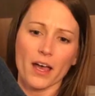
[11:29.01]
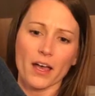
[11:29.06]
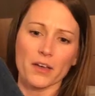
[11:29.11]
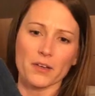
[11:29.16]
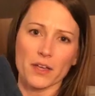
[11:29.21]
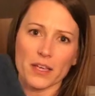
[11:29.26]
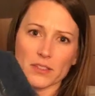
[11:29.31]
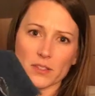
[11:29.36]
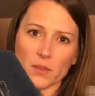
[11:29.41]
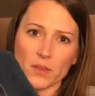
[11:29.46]

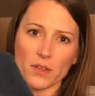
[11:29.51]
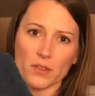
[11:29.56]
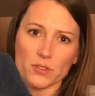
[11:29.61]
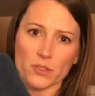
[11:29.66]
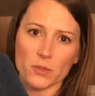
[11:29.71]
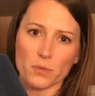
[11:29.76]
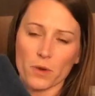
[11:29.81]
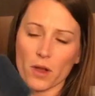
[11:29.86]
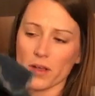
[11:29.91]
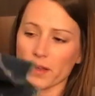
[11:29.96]
Okay, so
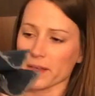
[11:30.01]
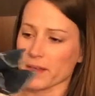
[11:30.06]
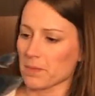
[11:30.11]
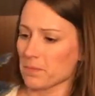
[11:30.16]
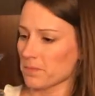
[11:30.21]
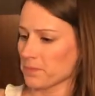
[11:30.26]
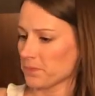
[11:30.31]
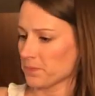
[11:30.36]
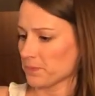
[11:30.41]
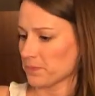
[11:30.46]
there's the raw
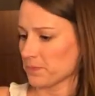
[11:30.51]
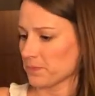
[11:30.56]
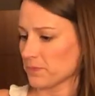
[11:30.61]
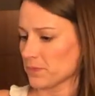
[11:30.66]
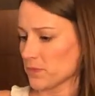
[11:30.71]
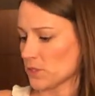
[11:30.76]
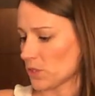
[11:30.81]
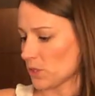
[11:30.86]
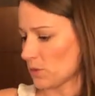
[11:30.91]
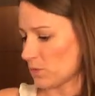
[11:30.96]
hem,
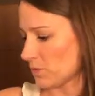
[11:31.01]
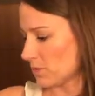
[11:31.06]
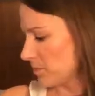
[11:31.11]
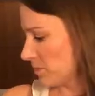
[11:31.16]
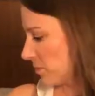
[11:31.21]
too.